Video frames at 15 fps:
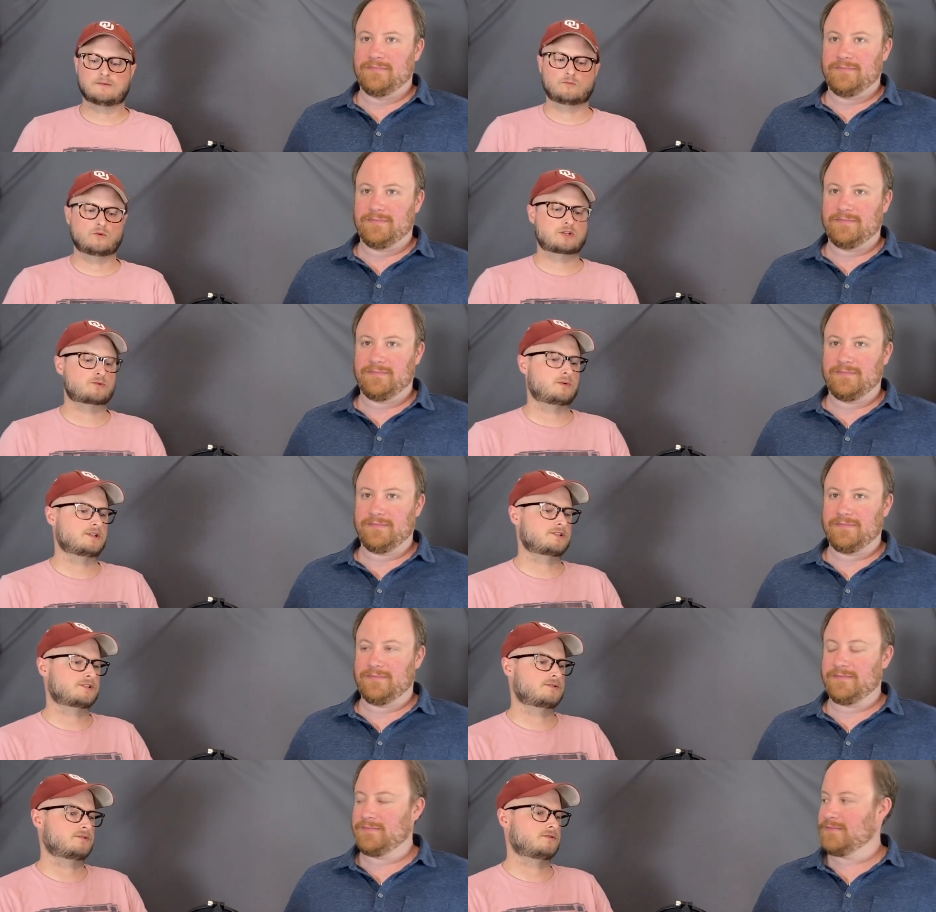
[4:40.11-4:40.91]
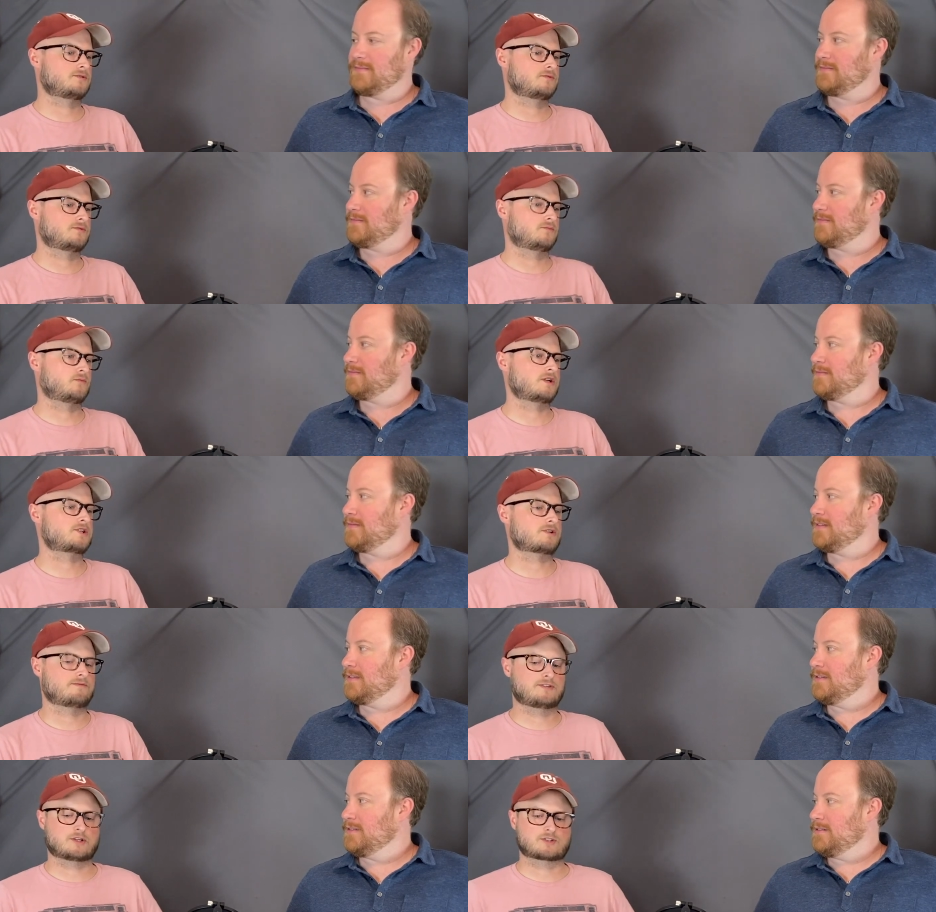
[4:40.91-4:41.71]
Speaker 1: Which ones?
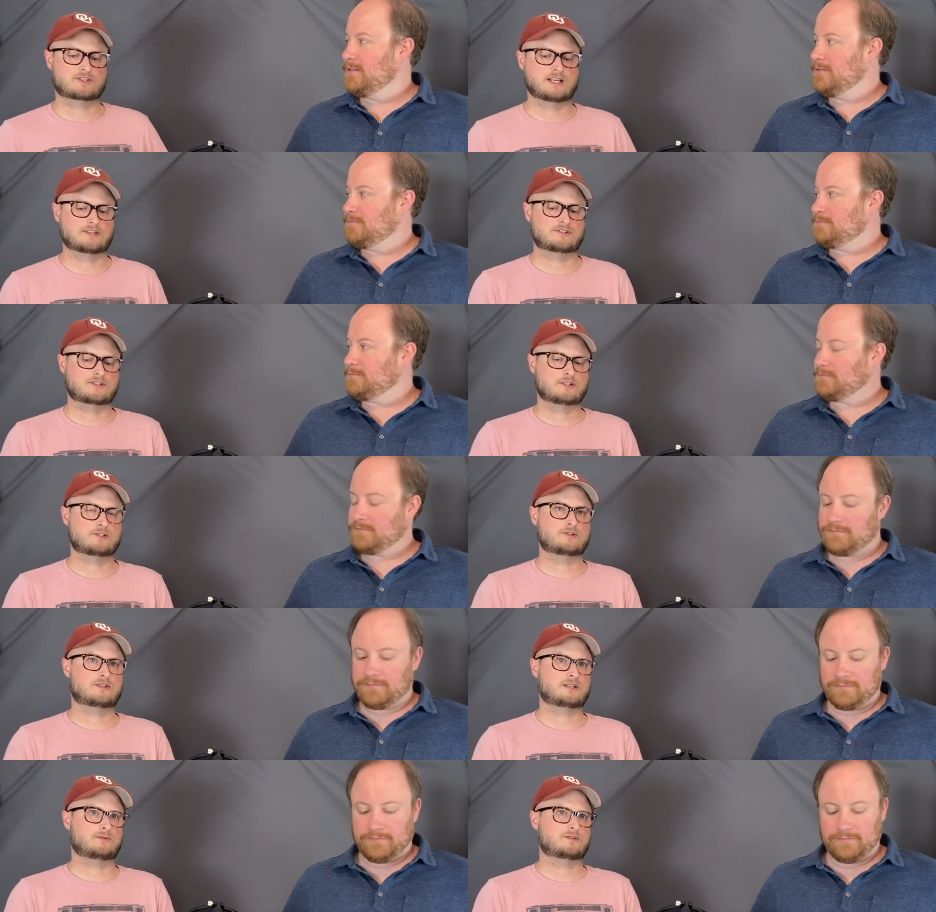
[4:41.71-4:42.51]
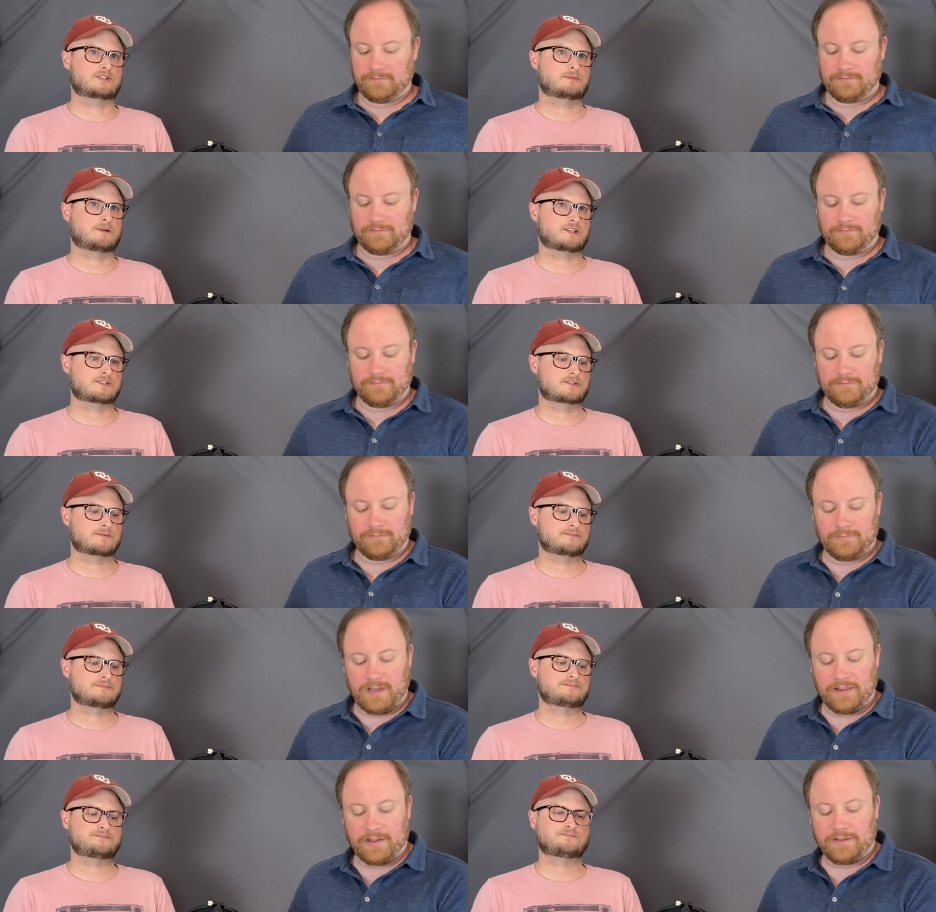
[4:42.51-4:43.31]
Which of your sets did you think was the best?
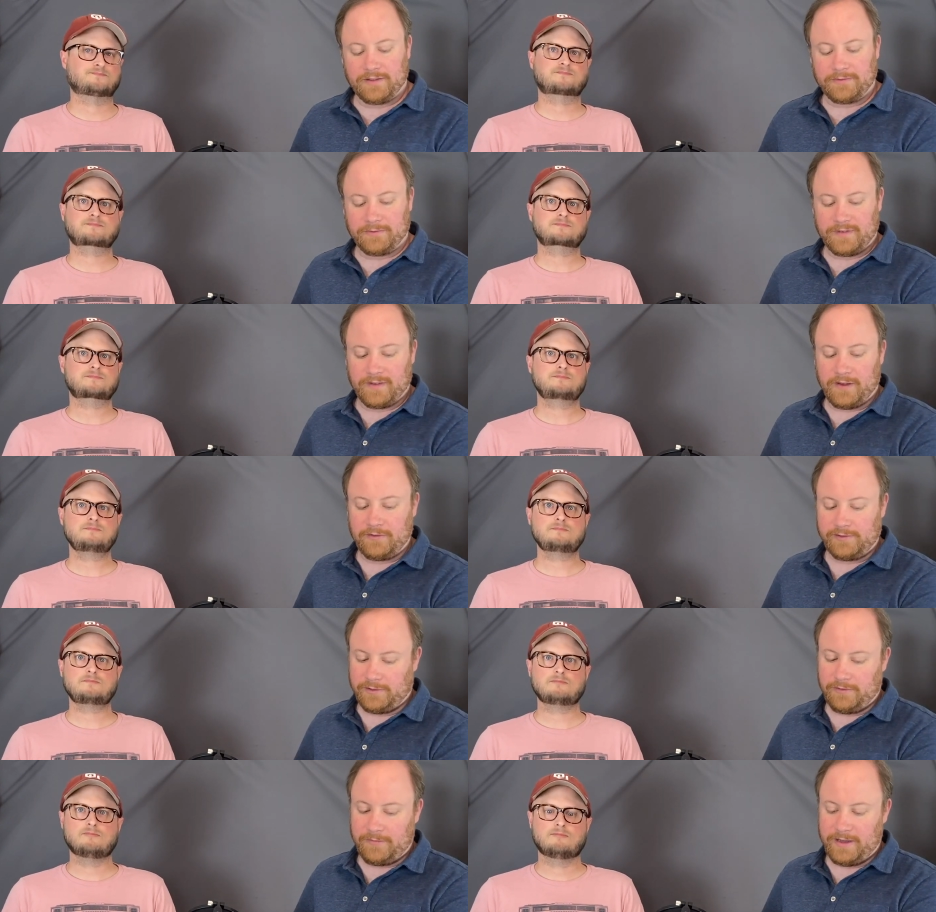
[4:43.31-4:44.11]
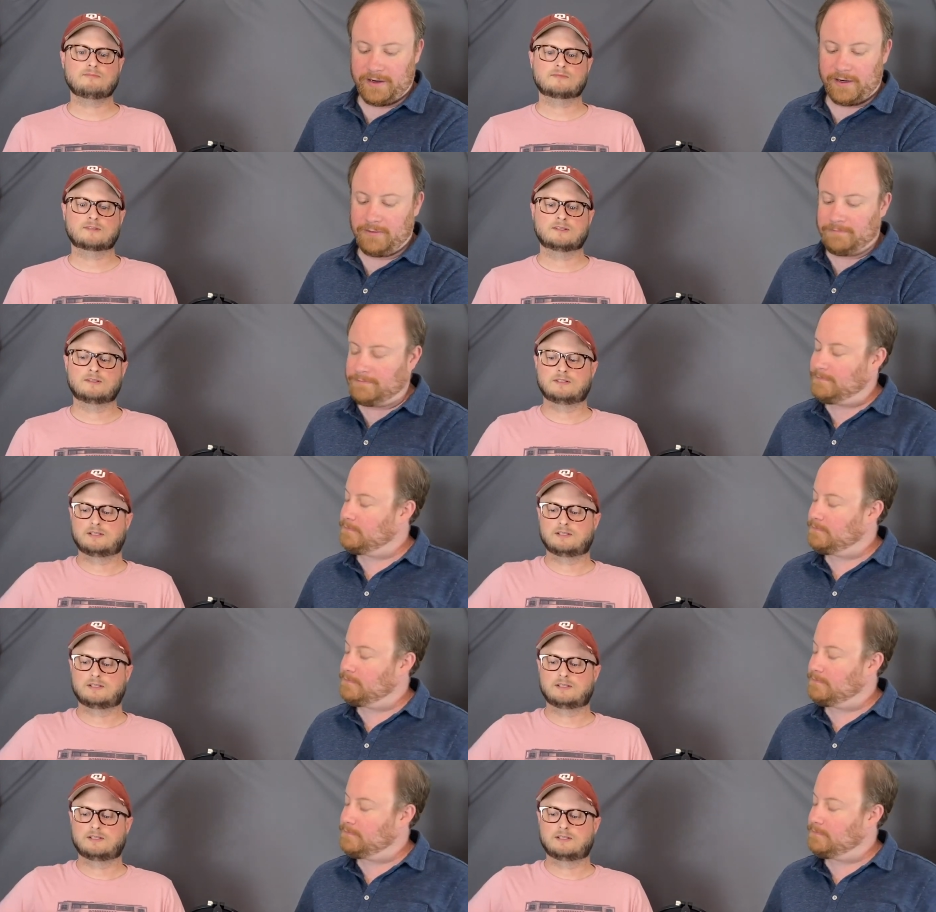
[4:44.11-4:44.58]
I thought this was a little better.